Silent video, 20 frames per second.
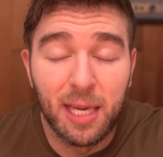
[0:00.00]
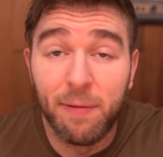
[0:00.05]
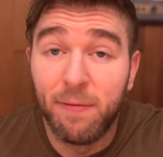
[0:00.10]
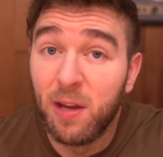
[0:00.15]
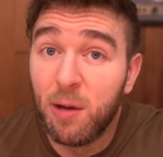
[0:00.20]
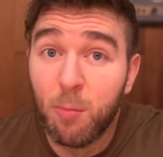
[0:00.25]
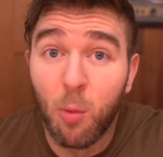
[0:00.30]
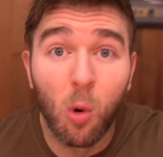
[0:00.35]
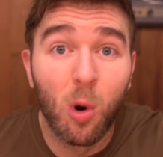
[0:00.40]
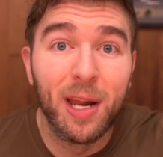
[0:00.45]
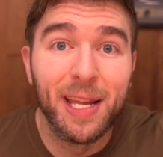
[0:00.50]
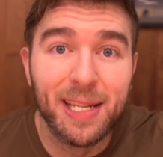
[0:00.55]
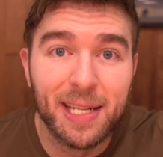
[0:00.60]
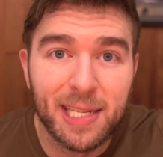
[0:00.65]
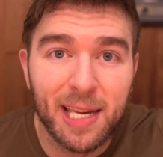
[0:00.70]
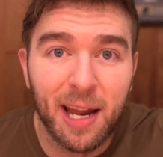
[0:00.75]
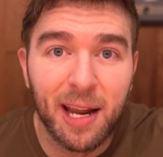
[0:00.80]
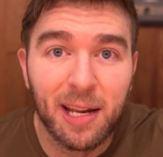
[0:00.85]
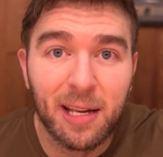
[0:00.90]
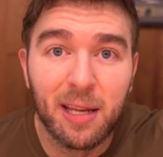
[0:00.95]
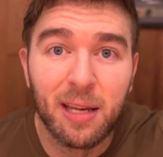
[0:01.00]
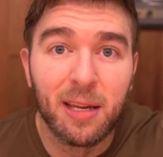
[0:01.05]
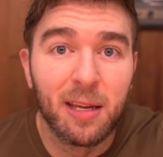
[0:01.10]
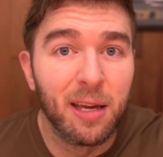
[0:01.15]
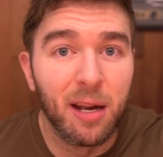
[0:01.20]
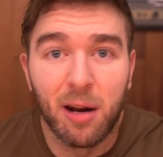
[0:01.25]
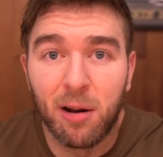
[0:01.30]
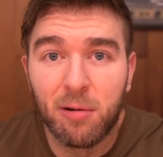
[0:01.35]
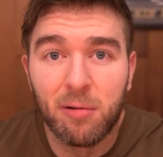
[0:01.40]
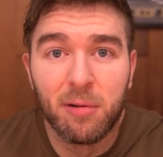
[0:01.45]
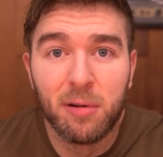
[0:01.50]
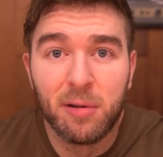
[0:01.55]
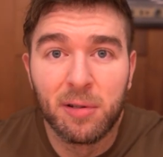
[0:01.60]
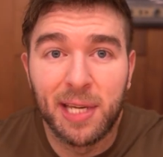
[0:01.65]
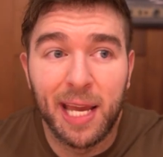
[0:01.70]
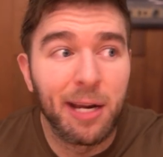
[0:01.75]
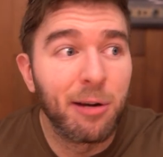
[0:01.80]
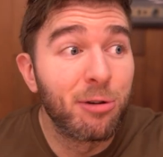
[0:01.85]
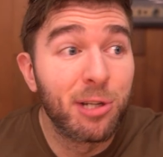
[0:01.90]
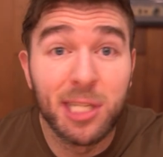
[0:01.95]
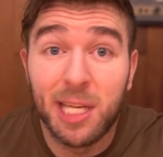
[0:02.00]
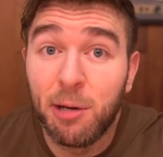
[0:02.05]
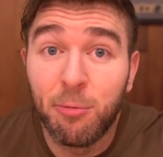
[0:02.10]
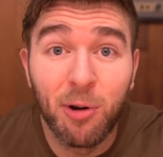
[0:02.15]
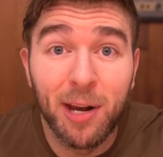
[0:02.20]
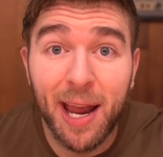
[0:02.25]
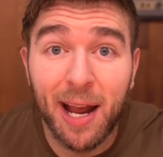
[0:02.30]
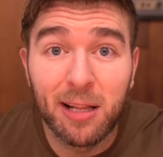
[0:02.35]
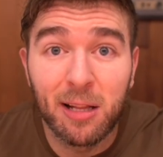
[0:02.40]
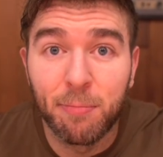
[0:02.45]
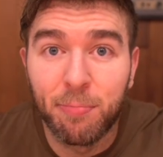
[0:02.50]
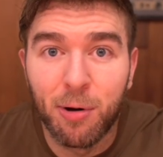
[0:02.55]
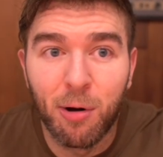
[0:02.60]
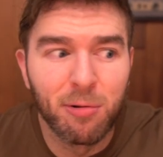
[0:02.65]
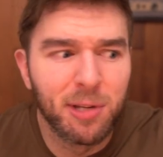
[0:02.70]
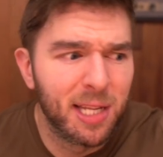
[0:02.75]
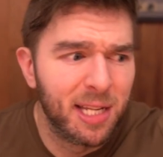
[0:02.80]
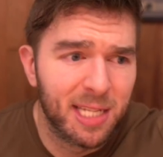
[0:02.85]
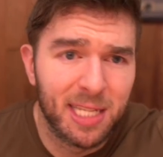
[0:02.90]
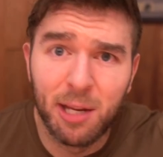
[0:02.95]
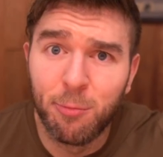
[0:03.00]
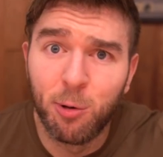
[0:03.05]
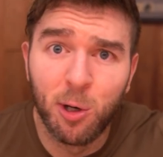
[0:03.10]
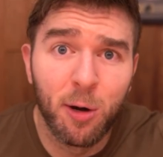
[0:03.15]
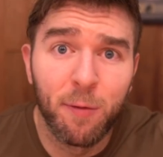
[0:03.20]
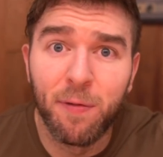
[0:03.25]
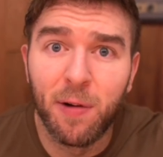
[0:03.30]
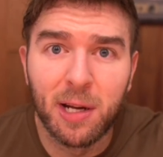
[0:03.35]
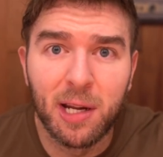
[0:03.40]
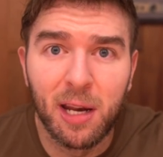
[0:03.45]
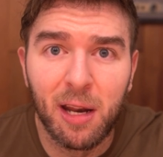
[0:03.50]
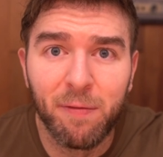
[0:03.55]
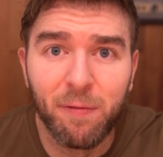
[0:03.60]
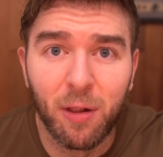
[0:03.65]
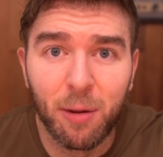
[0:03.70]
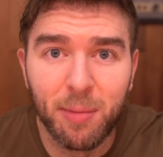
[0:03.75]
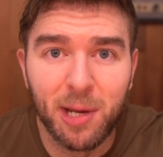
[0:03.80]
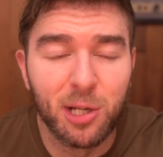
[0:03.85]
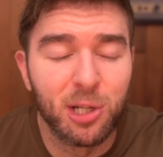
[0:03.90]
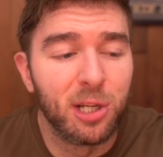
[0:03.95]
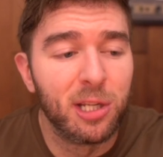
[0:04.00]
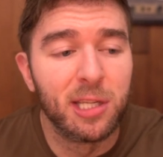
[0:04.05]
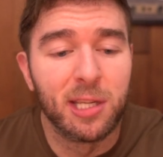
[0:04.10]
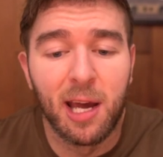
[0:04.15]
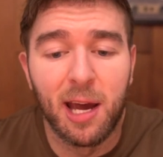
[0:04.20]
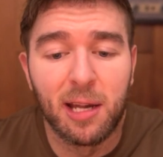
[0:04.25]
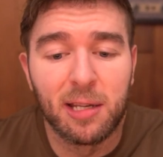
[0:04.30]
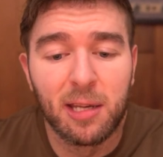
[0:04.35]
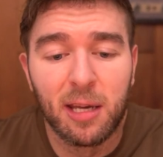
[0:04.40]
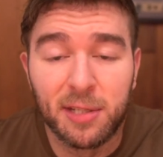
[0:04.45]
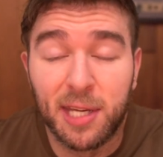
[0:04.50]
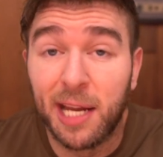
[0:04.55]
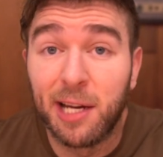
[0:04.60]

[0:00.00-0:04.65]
give you more insight, you know? Get your C-reactive protein, see where your fucking inflammation's at.